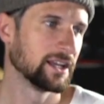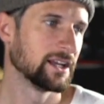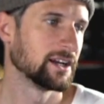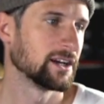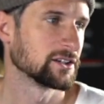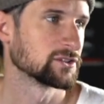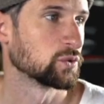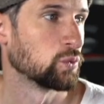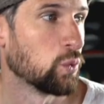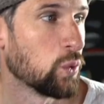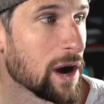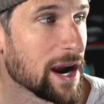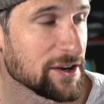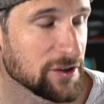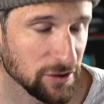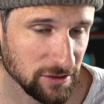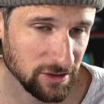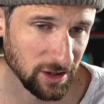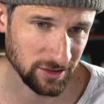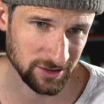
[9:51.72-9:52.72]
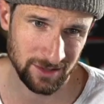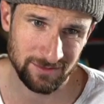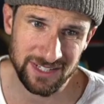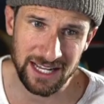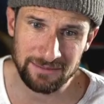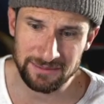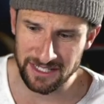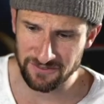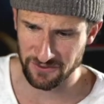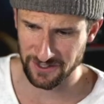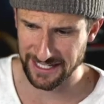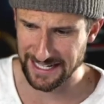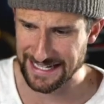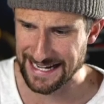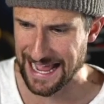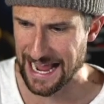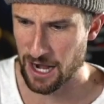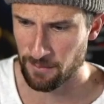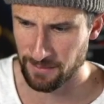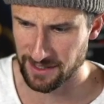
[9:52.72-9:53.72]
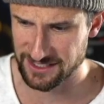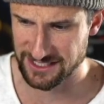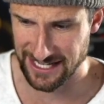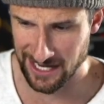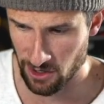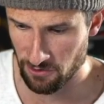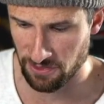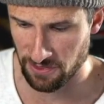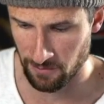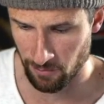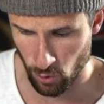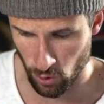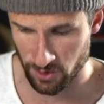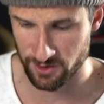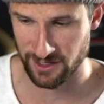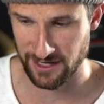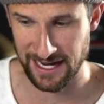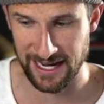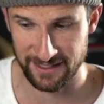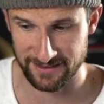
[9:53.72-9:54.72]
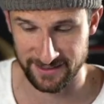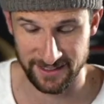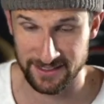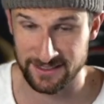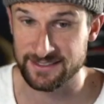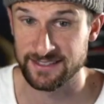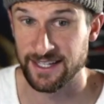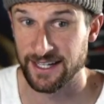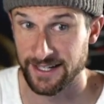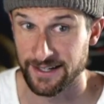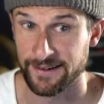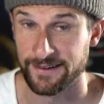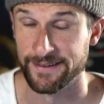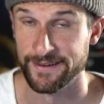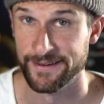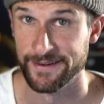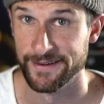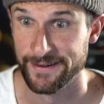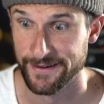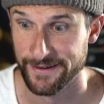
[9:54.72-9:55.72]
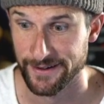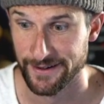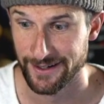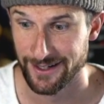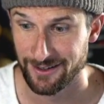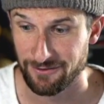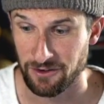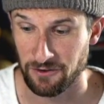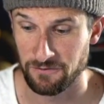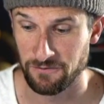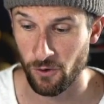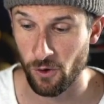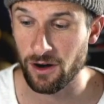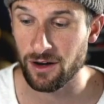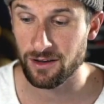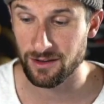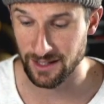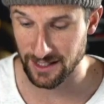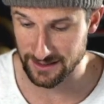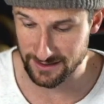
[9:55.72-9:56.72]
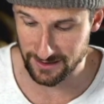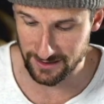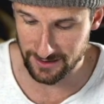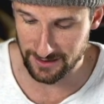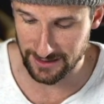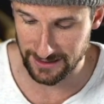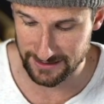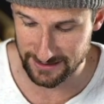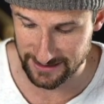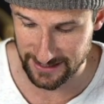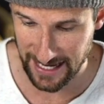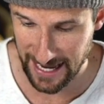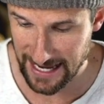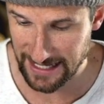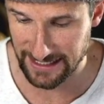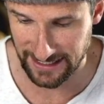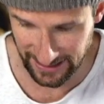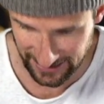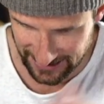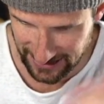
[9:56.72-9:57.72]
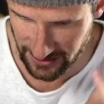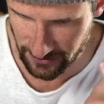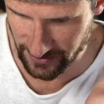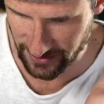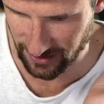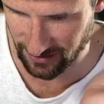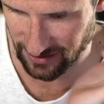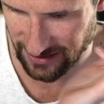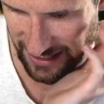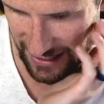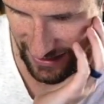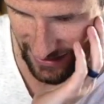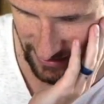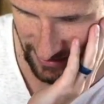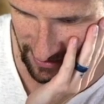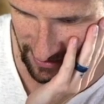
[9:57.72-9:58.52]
That was way too close. Sometimes I forget how much health the mortar has. It's like for 4 Elixir, it's tanky. I kind of want to look at it.